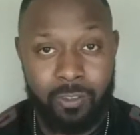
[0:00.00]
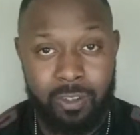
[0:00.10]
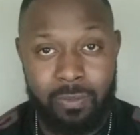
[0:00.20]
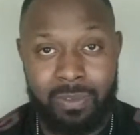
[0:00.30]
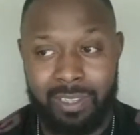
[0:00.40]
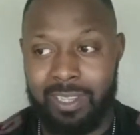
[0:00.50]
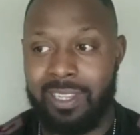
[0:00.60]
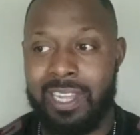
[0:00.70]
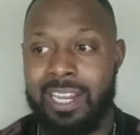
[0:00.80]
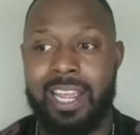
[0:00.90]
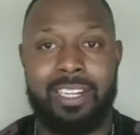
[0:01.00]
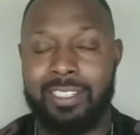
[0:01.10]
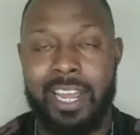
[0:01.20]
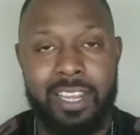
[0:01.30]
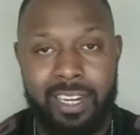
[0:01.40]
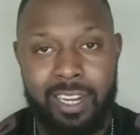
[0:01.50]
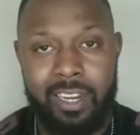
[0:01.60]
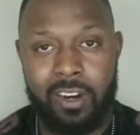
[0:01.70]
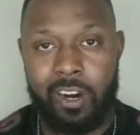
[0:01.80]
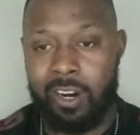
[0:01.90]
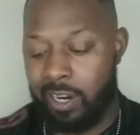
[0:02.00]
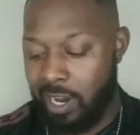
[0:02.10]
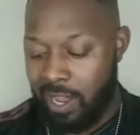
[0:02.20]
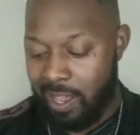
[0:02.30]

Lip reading: group that like a tight end, or